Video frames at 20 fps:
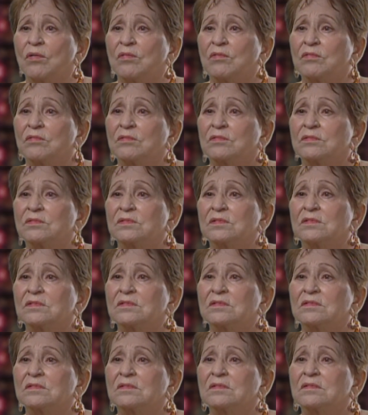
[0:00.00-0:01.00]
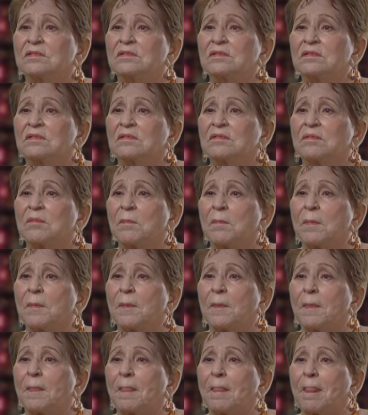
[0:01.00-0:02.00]
know, so it's better to have the lines
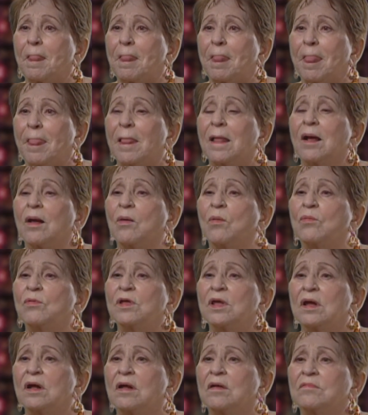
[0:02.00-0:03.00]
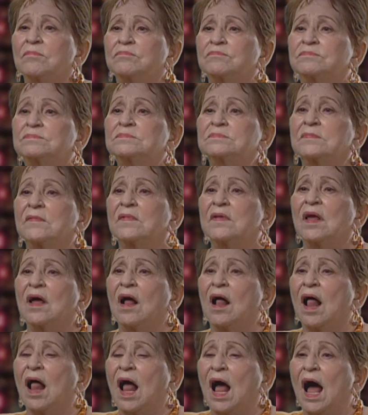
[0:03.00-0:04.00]
there. Oh yeah, you know.
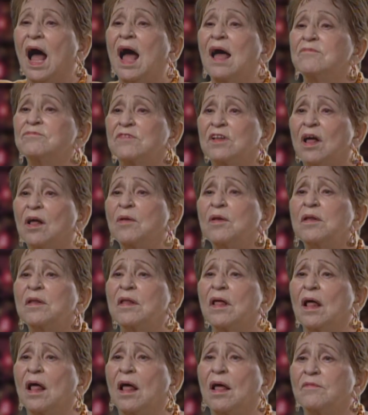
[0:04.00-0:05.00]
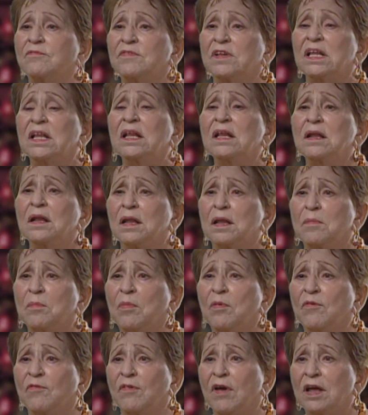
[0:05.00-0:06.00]
yeah. I've done that. I did an
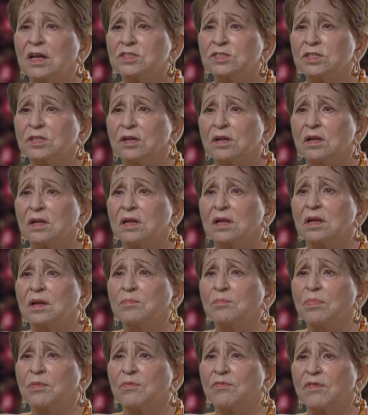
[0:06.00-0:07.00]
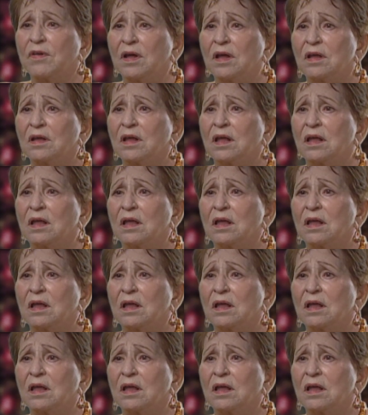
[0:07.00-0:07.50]
improvisation. Improvise.